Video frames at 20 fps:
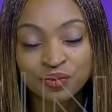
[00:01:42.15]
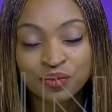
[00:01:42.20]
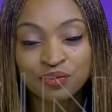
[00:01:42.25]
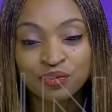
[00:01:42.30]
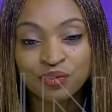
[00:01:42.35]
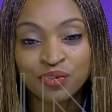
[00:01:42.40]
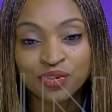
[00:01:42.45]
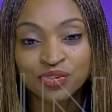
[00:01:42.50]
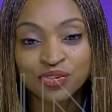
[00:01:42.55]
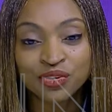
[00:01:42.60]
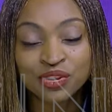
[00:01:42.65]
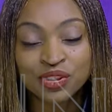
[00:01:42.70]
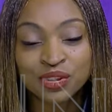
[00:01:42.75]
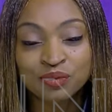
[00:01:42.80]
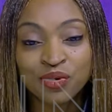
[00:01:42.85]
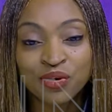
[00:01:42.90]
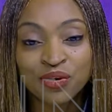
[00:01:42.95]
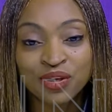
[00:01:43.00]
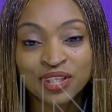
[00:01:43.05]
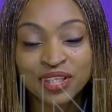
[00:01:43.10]
We've worked on
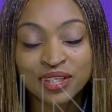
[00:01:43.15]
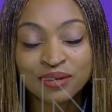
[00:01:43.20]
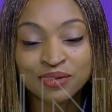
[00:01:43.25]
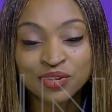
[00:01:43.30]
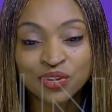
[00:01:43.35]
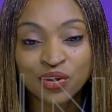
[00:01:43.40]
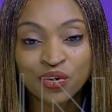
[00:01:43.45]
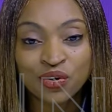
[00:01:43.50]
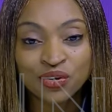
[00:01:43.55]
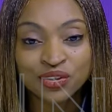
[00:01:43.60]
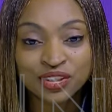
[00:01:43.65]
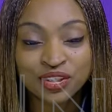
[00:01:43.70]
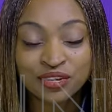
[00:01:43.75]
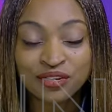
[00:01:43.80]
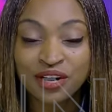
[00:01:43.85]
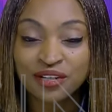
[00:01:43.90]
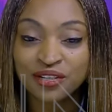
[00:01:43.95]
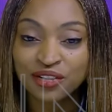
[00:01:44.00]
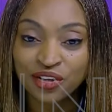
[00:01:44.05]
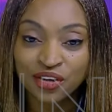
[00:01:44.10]
small claims courts
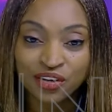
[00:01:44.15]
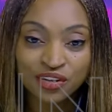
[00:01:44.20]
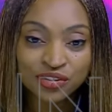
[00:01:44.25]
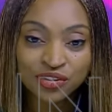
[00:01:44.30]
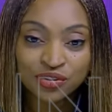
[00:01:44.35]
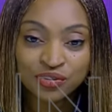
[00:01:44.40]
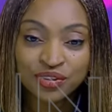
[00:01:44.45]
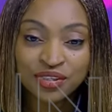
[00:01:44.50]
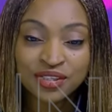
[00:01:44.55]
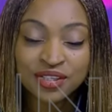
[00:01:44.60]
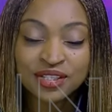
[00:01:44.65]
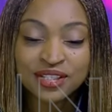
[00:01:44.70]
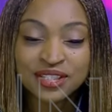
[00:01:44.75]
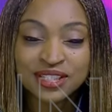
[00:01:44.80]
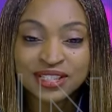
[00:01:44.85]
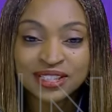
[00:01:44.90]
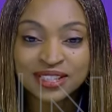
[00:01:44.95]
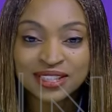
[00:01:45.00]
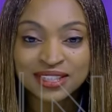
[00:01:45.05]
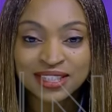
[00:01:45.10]
around the country.
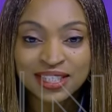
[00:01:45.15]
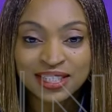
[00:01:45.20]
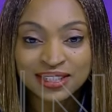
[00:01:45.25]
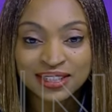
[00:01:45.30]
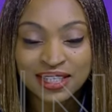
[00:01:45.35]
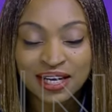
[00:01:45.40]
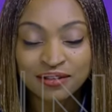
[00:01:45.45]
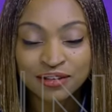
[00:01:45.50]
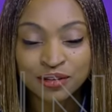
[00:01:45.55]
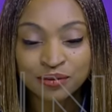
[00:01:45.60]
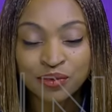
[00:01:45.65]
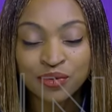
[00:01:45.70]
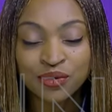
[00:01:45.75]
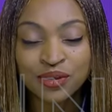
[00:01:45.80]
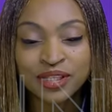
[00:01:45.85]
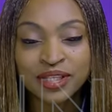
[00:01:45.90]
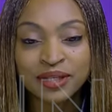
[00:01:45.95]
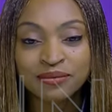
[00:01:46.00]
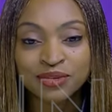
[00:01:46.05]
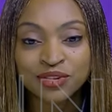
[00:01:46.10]
13 states have small
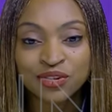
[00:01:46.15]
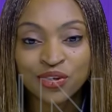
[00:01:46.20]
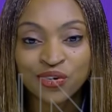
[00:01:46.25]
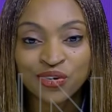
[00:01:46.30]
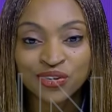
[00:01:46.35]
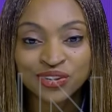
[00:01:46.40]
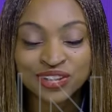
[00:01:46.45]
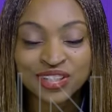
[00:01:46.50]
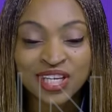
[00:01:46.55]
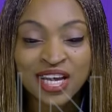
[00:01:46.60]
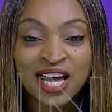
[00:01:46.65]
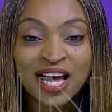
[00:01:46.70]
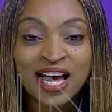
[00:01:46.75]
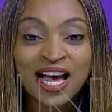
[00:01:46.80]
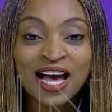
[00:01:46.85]
claims courts.